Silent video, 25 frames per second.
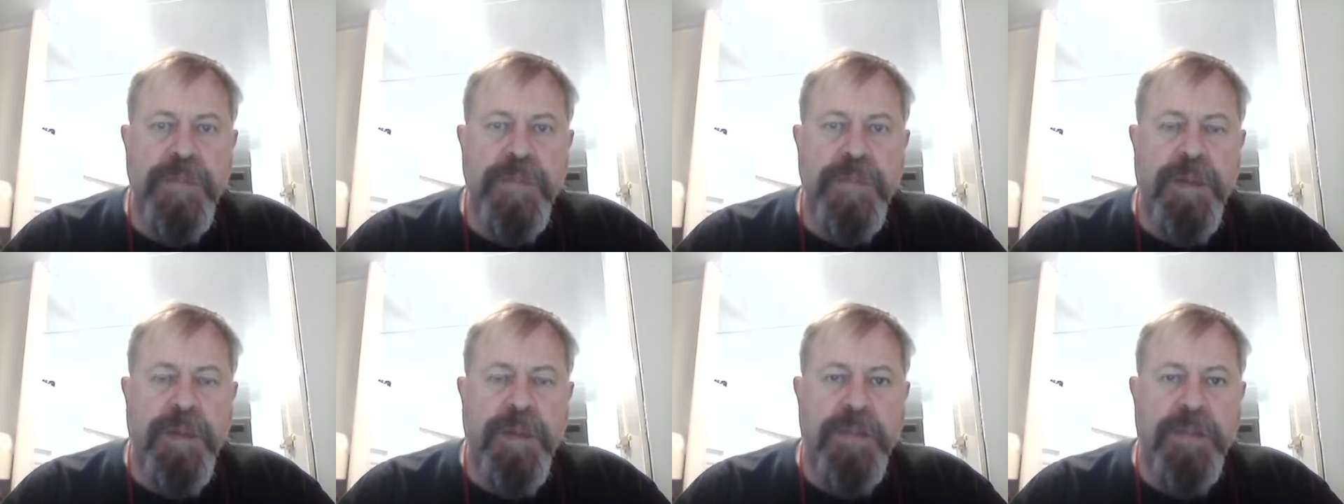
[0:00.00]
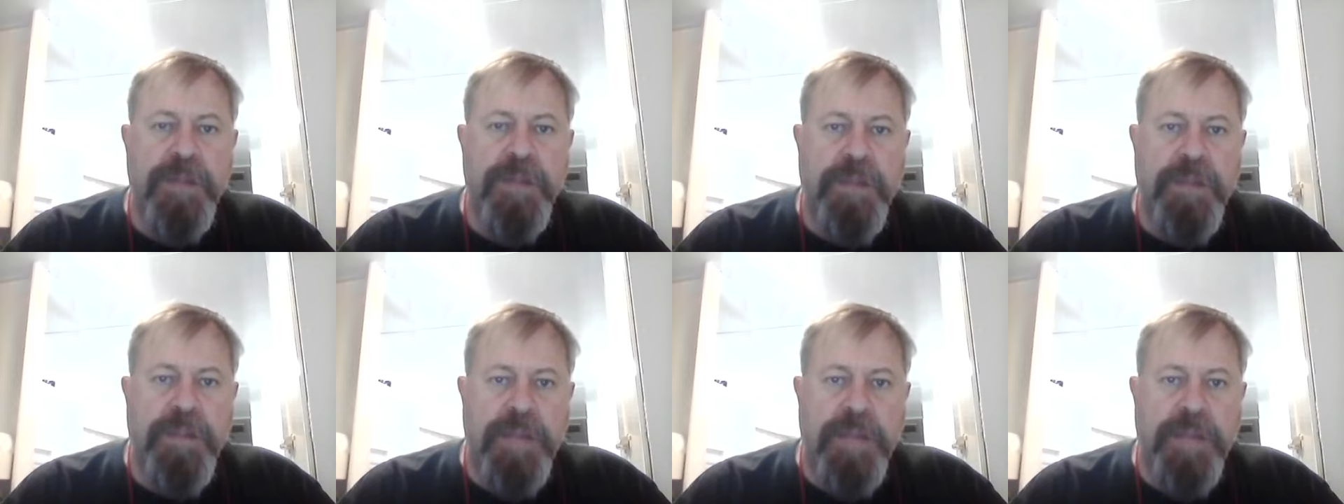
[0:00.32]

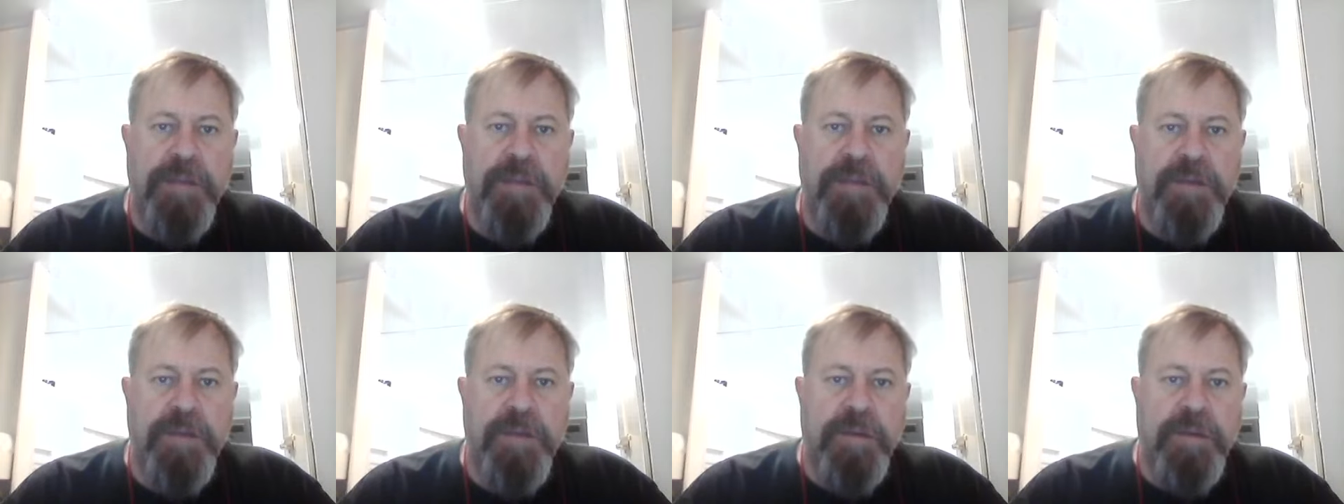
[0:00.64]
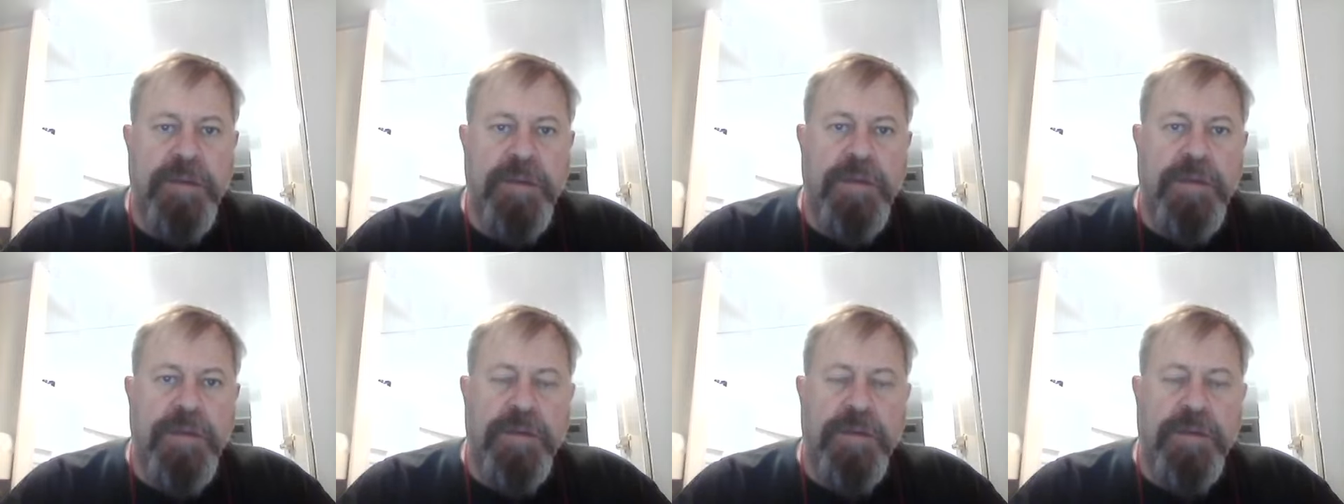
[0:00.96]
And that
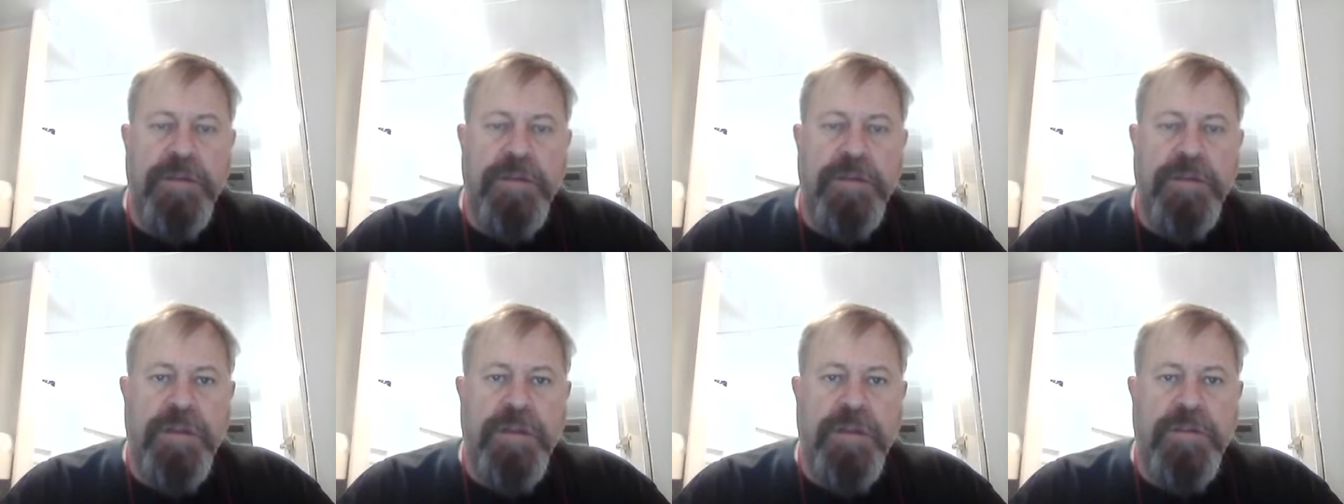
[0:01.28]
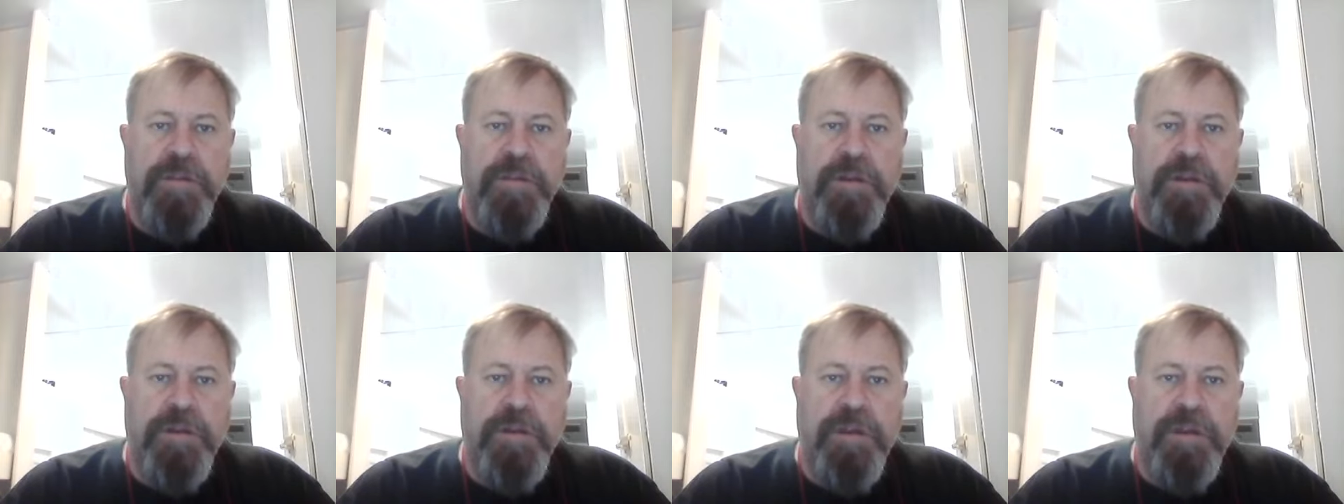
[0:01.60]
you need
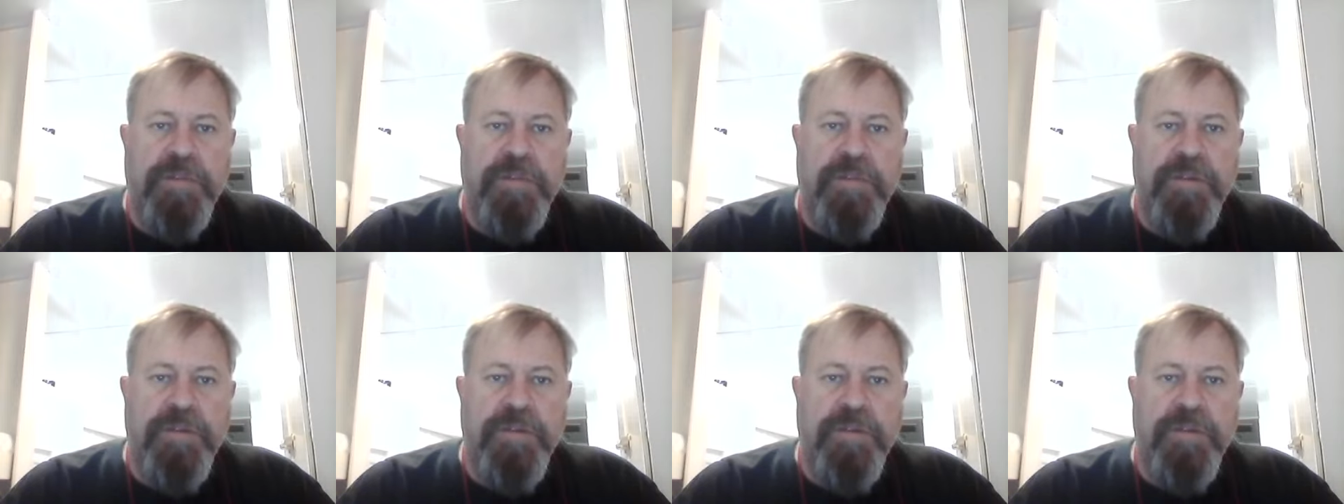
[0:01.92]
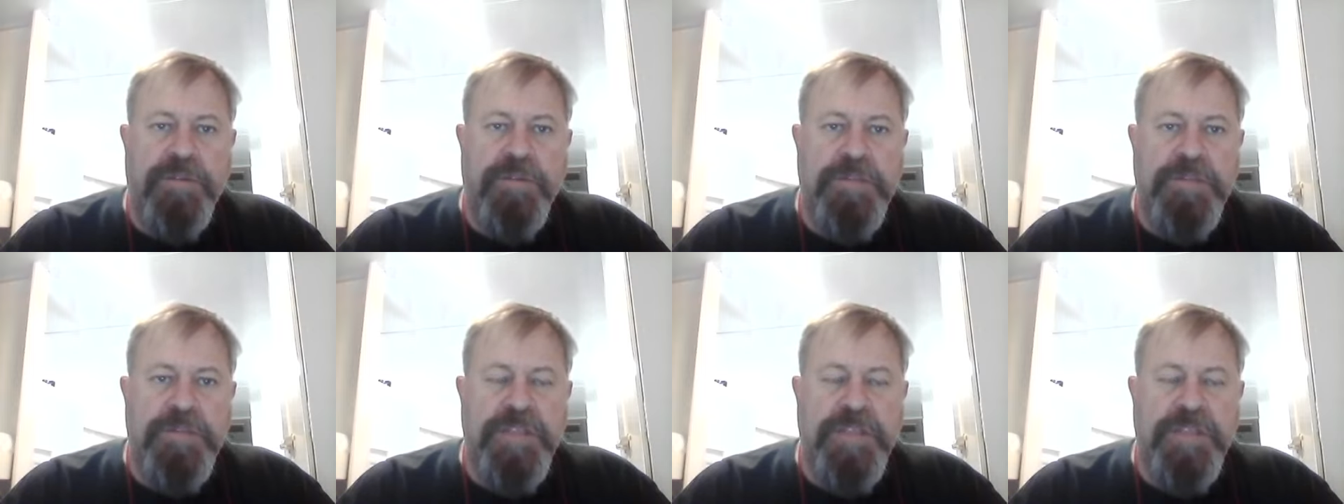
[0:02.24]
to go and have a
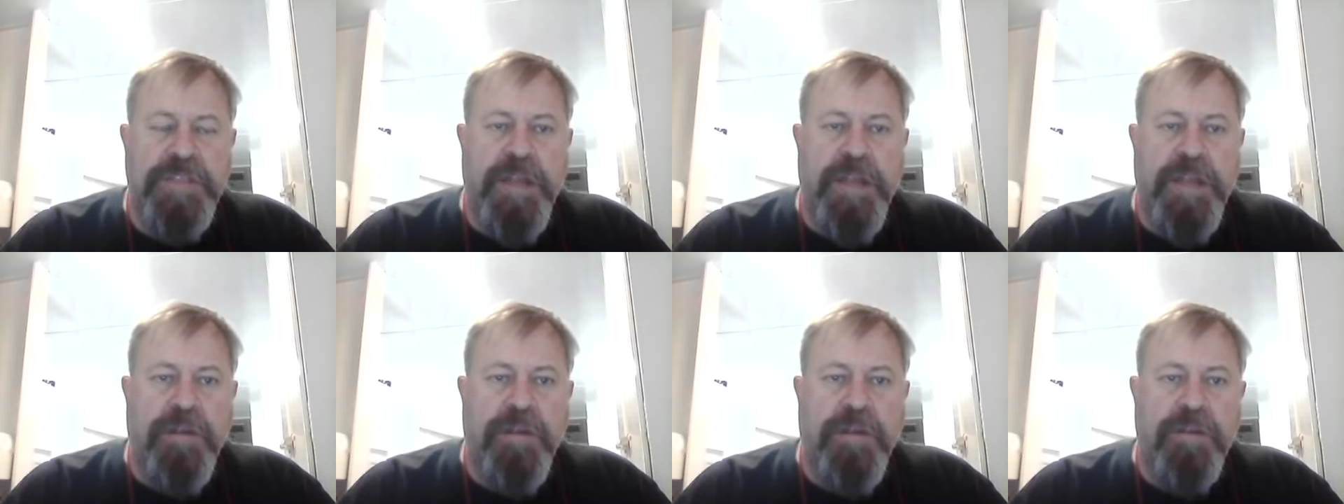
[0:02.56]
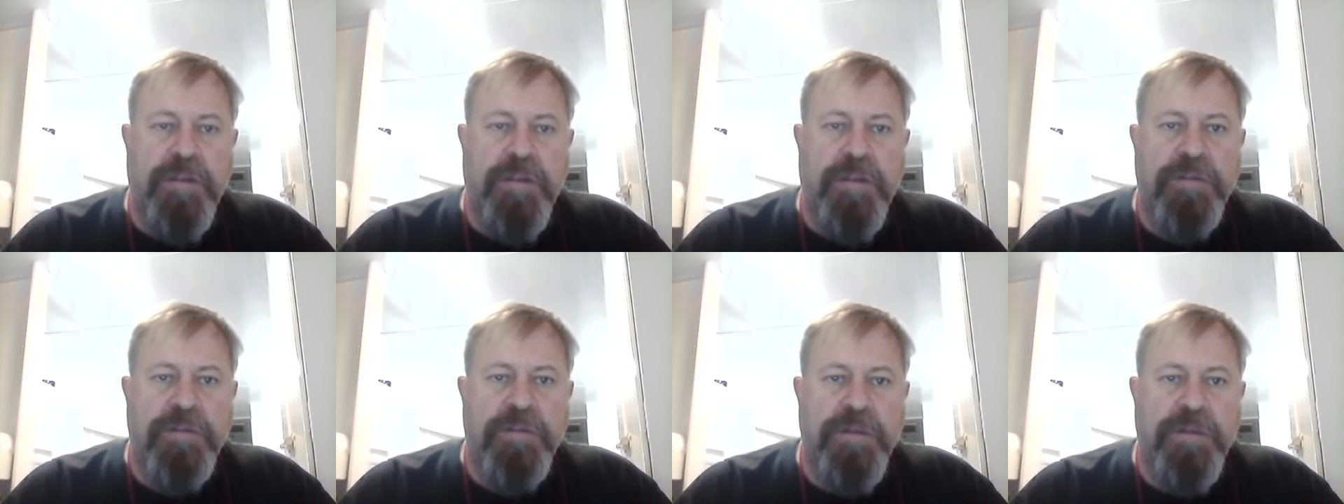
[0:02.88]
study
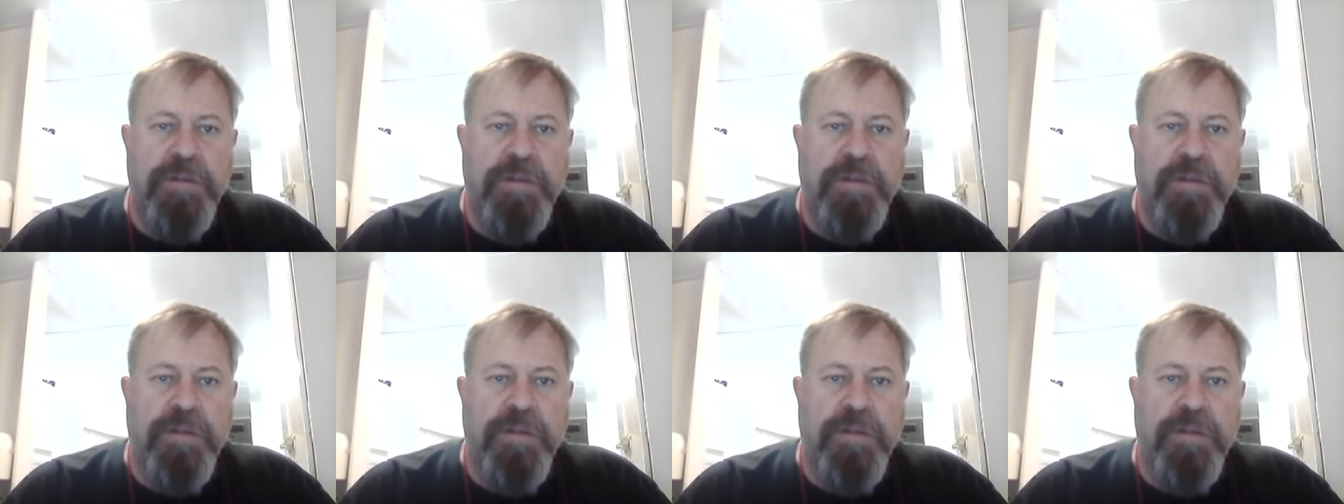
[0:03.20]
on,